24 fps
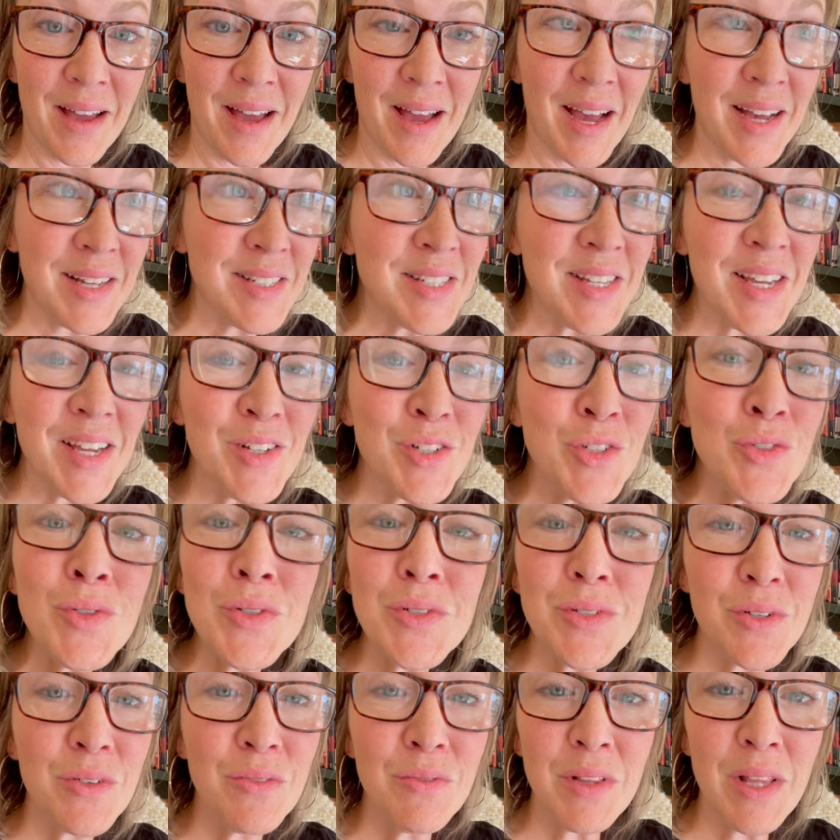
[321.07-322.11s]
as
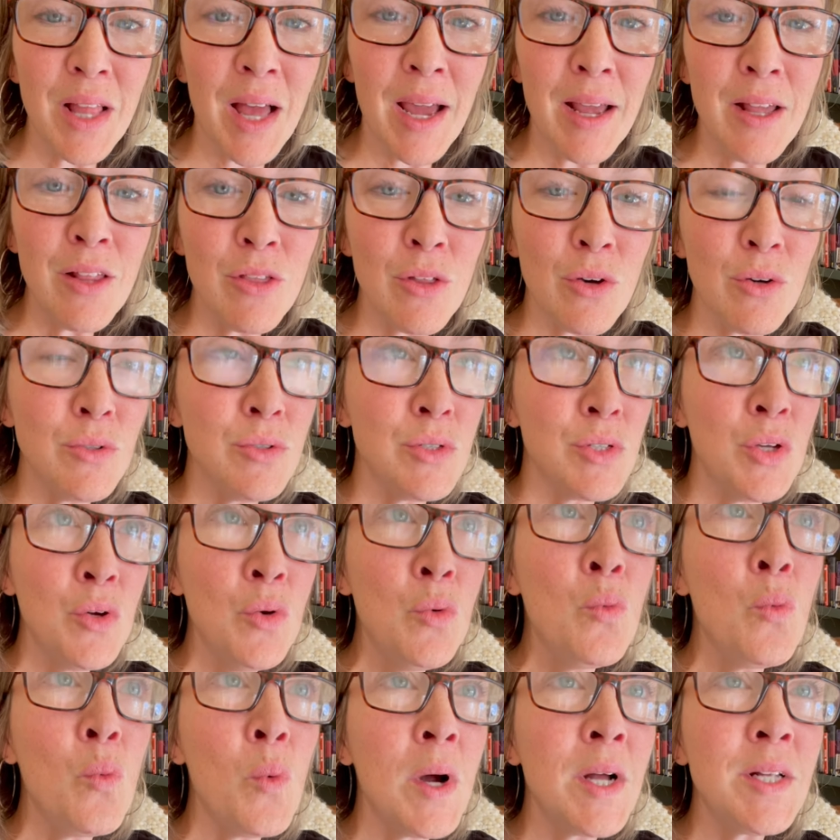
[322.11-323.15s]
angels of light, those who
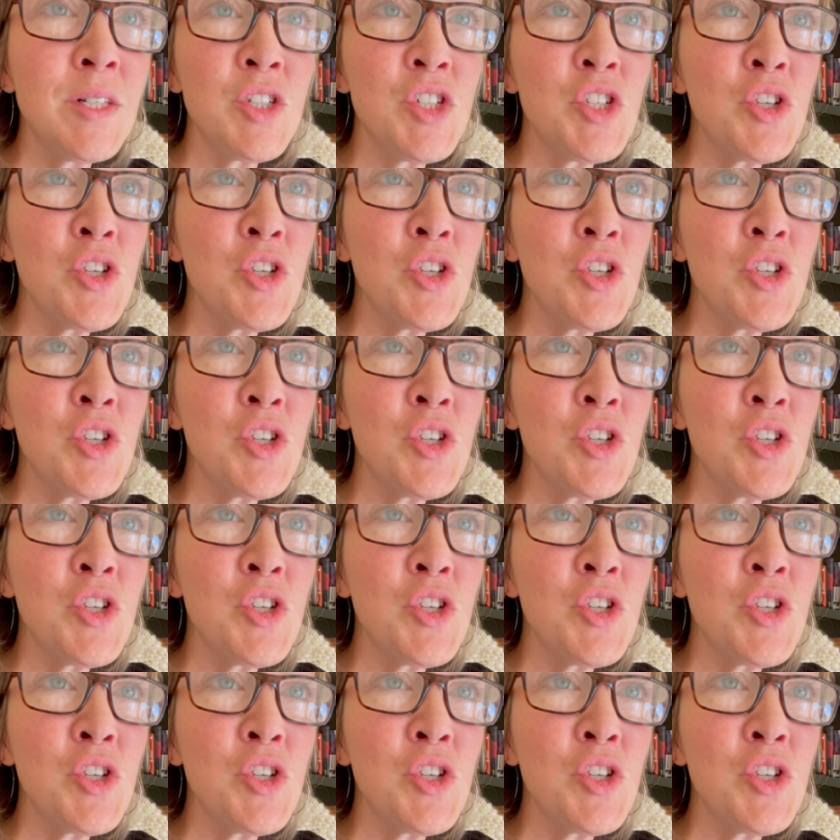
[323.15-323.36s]
want